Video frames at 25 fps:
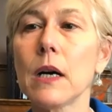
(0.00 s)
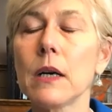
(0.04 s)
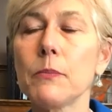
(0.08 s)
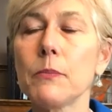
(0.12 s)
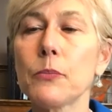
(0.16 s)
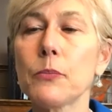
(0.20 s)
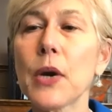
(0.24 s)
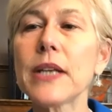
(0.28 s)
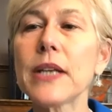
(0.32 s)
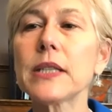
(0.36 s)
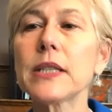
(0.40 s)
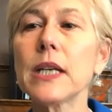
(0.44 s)

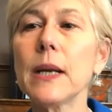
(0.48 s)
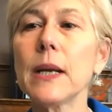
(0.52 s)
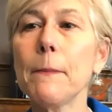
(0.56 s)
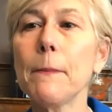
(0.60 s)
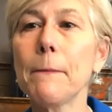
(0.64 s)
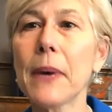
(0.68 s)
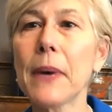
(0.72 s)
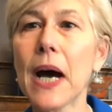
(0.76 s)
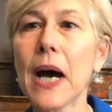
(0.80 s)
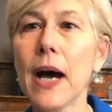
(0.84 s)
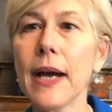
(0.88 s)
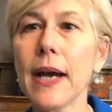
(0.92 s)

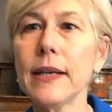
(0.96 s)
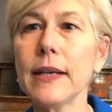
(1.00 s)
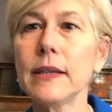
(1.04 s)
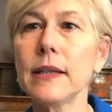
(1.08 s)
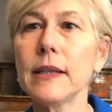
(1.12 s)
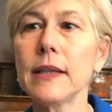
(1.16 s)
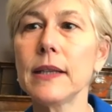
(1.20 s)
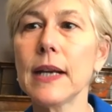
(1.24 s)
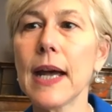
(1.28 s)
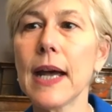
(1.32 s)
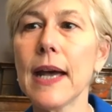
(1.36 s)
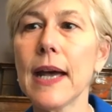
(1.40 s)
President
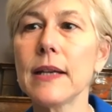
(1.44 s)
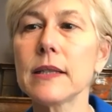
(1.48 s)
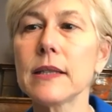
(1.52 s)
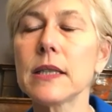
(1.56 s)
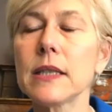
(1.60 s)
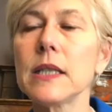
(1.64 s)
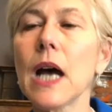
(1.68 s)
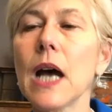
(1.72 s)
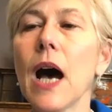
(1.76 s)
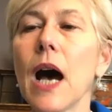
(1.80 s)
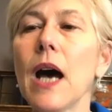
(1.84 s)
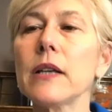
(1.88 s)
Biden has
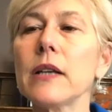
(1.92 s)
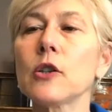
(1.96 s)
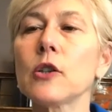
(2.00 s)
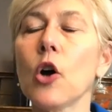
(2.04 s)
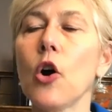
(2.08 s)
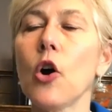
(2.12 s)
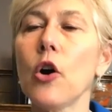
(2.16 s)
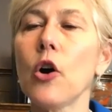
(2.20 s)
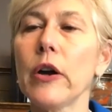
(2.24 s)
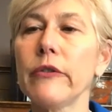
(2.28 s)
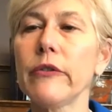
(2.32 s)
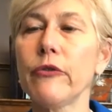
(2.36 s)
not
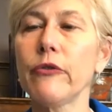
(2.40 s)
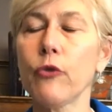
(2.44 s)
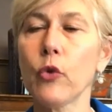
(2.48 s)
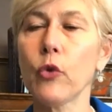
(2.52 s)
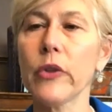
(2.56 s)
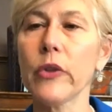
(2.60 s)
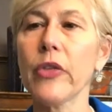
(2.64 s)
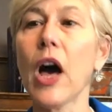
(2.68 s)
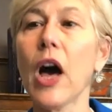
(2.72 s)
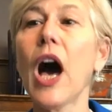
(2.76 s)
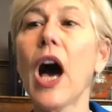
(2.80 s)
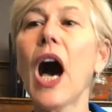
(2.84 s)
gone for
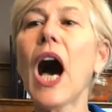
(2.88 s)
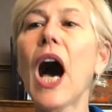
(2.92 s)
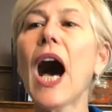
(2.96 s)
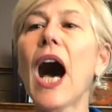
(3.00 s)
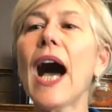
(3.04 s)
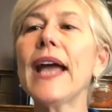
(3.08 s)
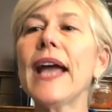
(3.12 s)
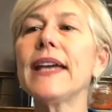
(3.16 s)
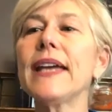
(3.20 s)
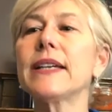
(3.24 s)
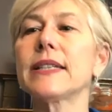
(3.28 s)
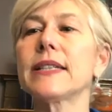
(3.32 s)
the
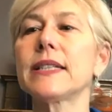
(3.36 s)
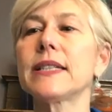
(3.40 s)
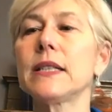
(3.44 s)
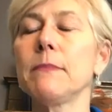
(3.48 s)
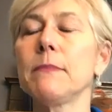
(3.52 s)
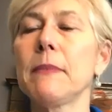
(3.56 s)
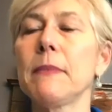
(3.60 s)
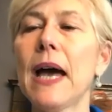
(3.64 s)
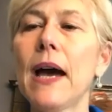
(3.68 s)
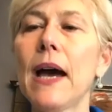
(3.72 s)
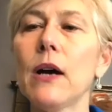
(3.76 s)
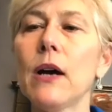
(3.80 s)
highest
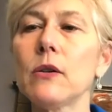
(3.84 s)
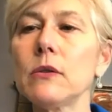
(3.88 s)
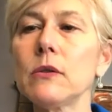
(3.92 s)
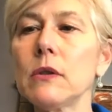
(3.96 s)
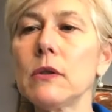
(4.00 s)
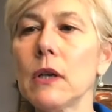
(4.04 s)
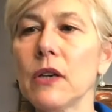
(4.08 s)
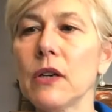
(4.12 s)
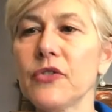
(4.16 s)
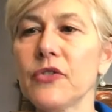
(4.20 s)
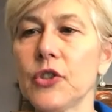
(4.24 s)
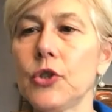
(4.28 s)
amount
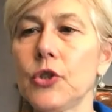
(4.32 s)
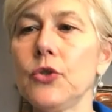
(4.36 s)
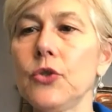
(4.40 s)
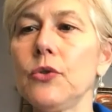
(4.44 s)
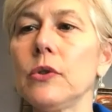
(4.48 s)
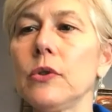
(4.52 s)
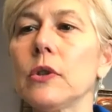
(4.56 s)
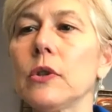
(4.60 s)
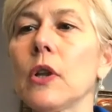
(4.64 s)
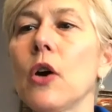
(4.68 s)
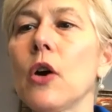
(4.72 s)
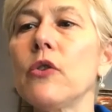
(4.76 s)
of
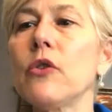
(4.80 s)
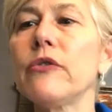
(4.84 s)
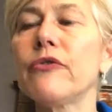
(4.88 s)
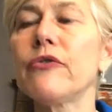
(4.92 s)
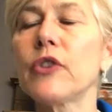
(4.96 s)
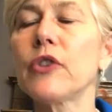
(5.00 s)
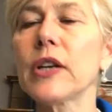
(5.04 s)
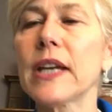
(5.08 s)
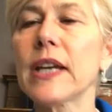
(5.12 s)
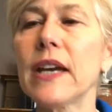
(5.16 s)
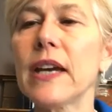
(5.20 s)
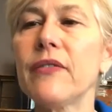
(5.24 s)
student loan
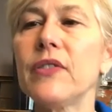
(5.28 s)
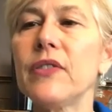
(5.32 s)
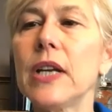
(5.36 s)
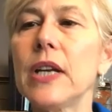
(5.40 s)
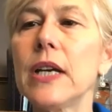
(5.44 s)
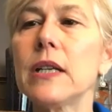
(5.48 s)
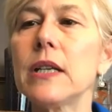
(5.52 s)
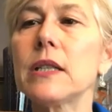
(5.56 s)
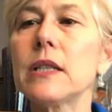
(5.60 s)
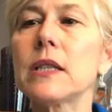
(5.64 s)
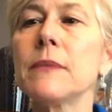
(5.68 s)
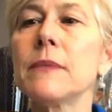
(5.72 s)

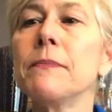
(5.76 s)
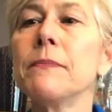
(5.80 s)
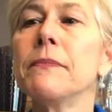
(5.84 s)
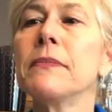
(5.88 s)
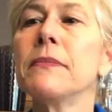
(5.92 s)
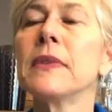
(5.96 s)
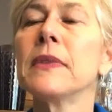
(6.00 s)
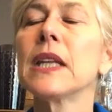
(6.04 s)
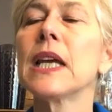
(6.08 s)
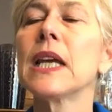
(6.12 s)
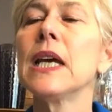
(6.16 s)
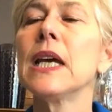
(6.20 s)
forgiveness
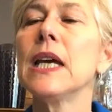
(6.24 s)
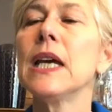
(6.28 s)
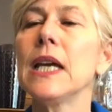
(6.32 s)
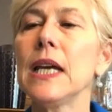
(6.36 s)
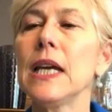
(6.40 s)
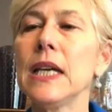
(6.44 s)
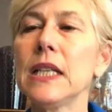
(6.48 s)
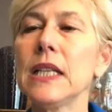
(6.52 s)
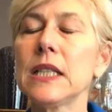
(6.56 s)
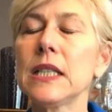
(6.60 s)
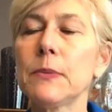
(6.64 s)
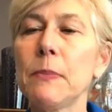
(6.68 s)

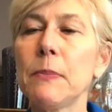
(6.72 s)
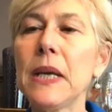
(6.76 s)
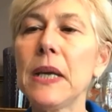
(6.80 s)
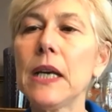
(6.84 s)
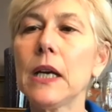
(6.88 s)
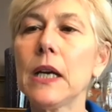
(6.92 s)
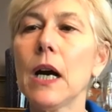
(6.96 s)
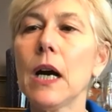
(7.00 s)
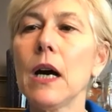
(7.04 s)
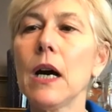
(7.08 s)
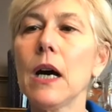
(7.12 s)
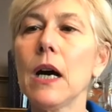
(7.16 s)
is
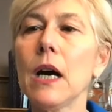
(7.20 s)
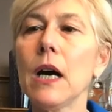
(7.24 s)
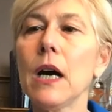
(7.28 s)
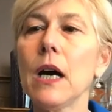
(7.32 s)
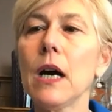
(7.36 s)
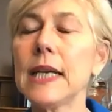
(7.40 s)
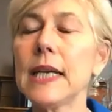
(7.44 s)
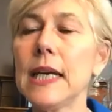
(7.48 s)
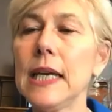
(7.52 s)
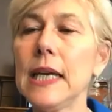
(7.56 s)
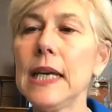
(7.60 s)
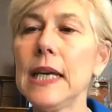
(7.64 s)
because
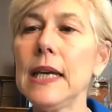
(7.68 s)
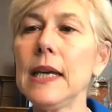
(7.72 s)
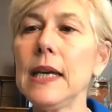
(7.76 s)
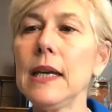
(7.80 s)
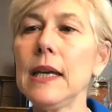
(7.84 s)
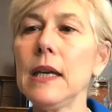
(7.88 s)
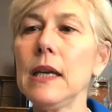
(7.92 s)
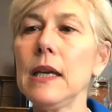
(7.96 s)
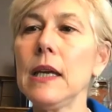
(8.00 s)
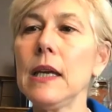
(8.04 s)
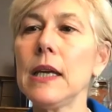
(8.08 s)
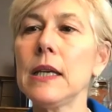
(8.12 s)

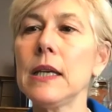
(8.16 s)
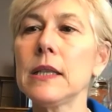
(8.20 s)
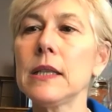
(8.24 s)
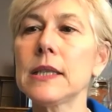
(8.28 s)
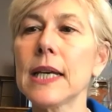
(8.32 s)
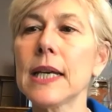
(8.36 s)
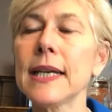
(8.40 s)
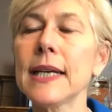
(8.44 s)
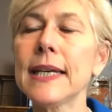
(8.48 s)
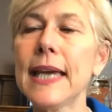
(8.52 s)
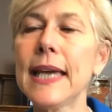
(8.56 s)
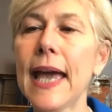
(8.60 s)
he is
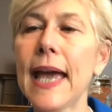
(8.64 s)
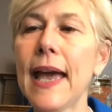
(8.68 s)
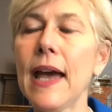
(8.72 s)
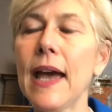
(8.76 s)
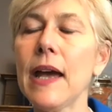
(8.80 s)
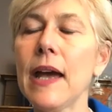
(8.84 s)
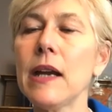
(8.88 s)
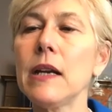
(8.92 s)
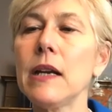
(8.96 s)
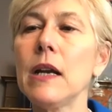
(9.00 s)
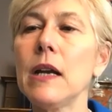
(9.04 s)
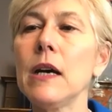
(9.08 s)

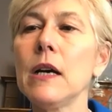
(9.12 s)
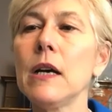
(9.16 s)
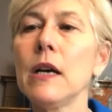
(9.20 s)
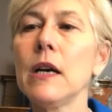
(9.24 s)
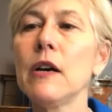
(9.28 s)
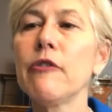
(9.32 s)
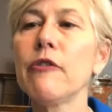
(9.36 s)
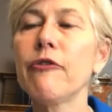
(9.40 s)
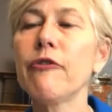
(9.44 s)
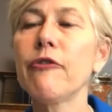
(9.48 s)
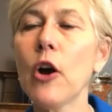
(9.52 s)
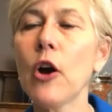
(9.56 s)
again
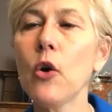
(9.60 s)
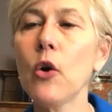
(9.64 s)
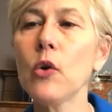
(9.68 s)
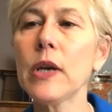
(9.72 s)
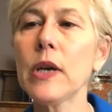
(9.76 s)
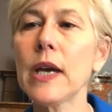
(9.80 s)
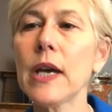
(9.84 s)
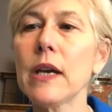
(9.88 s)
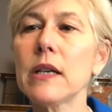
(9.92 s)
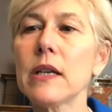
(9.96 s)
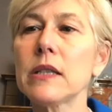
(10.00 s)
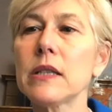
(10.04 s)

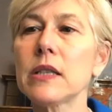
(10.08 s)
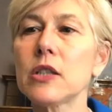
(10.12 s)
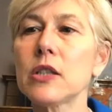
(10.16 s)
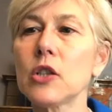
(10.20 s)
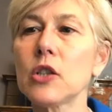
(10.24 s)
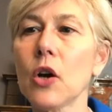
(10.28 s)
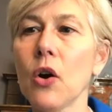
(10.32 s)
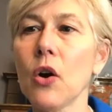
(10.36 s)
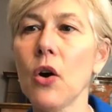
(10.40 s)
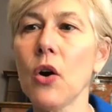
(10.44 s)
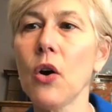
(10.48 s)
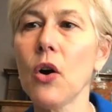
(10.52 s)
focused
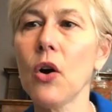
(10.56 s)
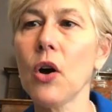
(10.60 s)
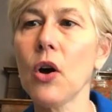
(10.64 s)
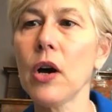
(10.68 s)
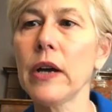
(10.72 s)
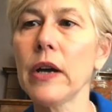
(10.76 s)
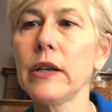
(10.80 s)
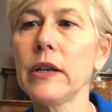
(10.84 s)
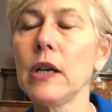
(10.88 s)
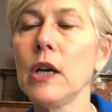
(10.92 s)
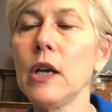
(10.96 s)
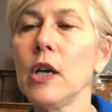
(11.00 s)

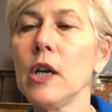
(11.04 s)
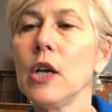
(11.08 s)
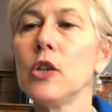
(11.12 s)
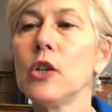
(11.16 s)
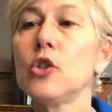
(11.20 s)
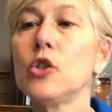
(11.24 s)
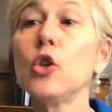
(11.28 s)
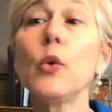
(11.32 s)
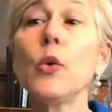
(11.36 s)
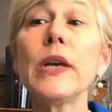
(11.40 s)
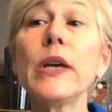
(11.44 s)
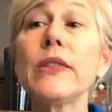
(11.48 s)
on
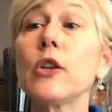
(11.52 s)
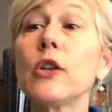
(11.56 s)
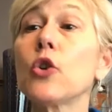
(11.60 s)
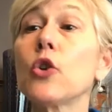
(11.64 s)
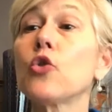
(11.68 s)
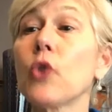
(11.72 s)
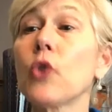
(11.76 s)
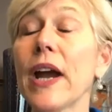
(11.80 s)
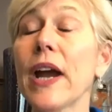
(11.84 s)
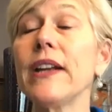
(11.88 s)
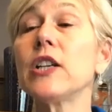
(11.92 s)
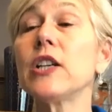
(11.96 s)
doing the
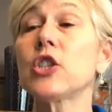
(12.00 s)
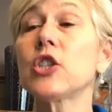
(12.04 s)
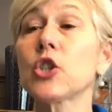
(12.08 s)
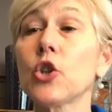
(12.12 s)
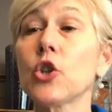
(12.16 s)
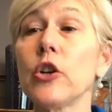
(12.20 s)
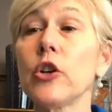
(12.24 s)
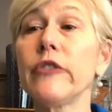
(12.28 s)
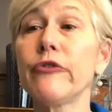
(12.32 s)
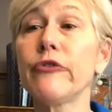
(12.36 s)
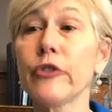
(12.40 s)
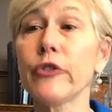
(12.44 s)
greatest
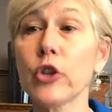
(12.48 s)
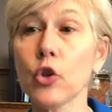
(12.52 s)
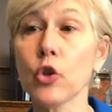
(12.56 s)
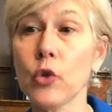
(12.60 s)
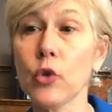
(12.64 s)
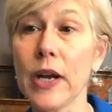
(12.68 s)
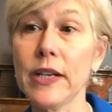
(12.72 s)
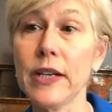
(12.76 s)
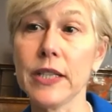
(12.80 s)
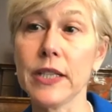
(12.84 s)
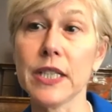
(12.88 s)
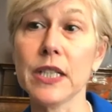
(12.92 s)
good for the
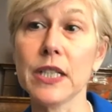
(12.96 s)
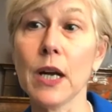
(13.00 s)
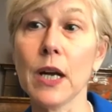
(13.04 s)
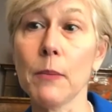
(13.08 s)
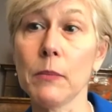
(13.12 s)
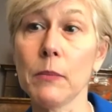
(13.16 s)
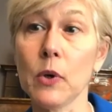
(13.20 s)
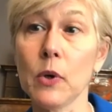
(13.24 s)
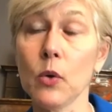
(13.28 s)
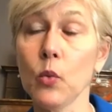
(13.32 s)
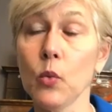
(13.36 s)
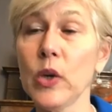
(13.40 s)
greatest
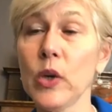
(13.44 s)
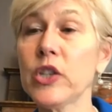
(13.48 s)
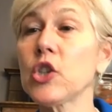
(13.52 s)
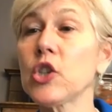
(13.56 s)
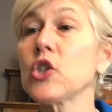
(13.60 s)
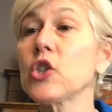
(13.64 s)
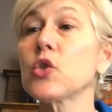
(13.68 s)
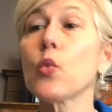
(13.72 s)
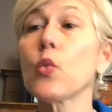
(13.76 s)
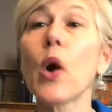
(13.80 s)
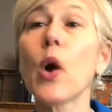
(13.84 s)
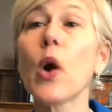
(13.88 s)
number, which
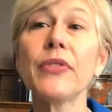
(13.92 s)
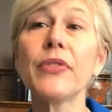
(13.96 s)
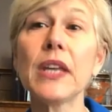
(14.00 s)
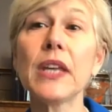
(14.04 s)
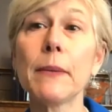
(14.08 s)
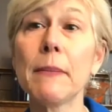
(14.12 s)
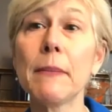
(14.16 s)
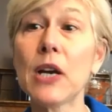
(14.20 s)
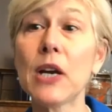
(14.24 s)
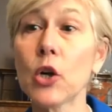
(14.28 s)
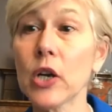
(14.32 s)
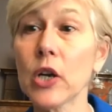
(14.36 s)
is what the
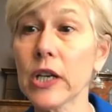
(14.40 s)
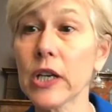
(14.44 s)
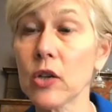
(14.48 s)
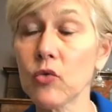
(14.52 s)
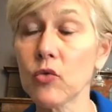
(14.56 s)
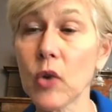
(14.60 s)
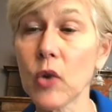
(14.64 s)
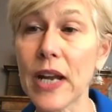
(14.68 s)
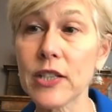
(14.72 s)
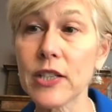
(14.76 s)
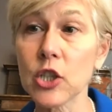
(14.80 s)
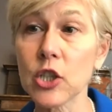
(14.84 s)
American
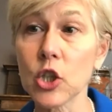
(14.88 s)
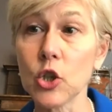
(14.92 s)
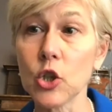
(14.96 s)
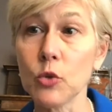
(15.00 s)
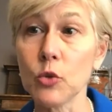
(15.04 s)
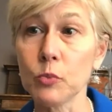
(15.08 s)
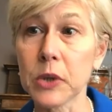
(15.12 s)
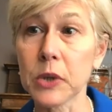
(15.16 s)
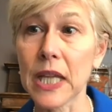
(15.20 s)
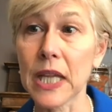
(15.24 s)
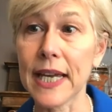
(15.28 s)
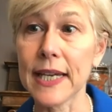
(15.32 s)

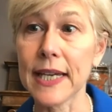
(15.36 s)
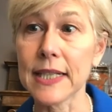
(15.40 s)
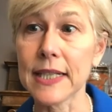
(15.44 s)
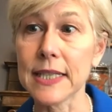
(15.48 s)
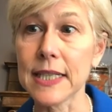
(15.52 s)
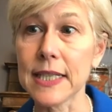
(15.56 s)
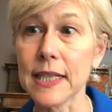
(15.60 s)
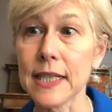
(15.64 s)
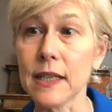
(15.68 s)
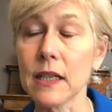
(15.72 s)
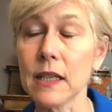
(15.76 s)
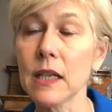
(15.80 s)
Rescue Plan
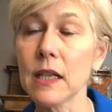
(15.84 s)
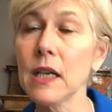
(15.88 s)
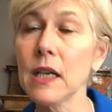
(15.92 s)
did.